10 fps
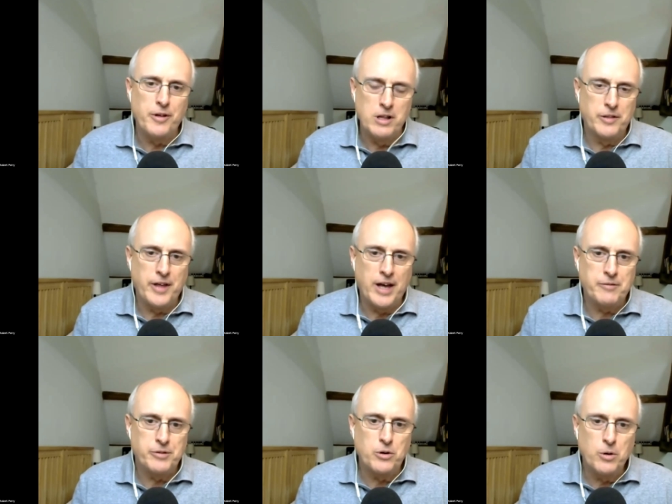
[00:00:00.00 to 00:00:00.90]
all of
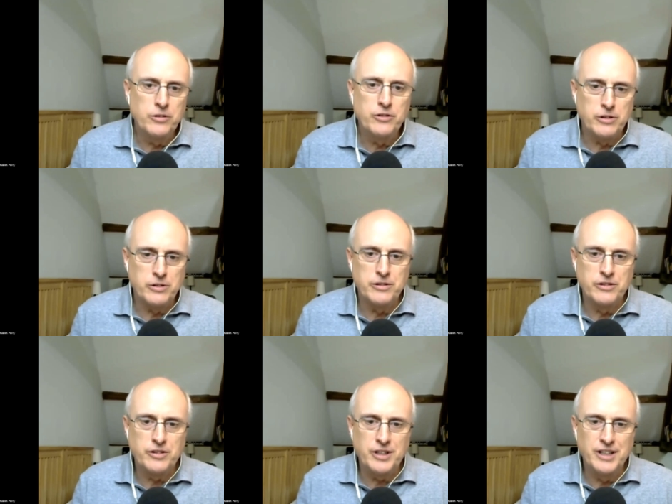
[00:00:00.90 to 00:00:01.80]
that for course
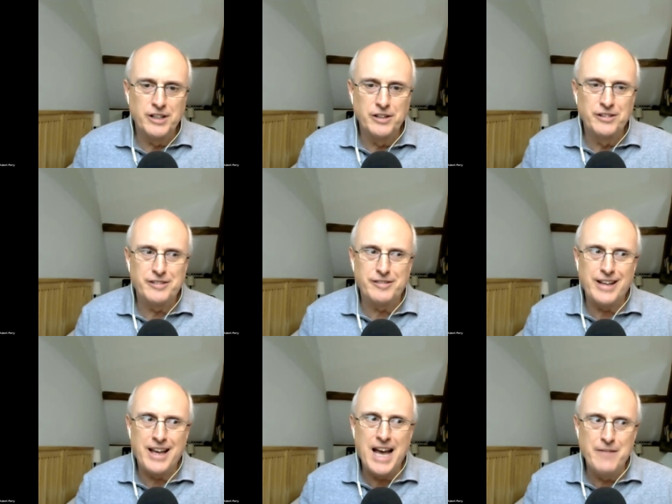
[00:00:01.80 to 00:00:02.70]
students is
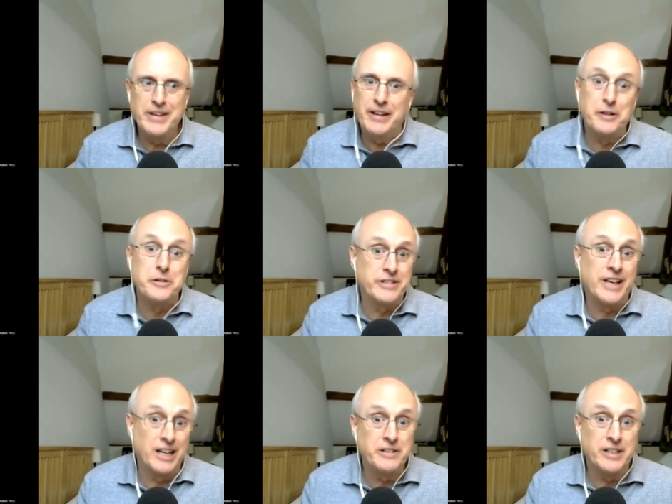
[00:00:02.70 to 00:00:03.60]
having an
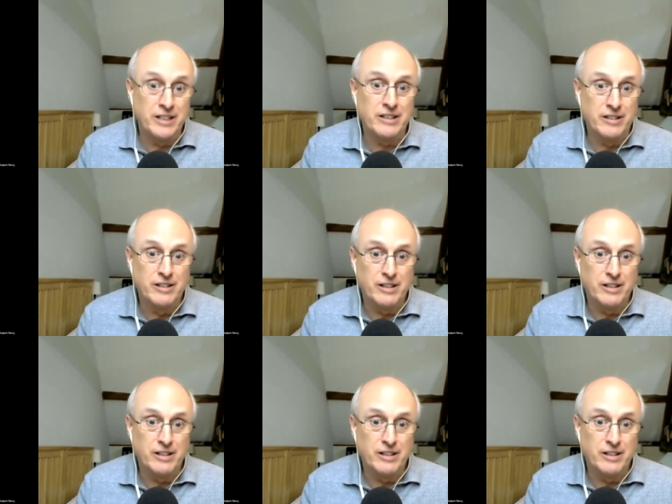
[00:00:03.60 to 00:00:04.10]
understanding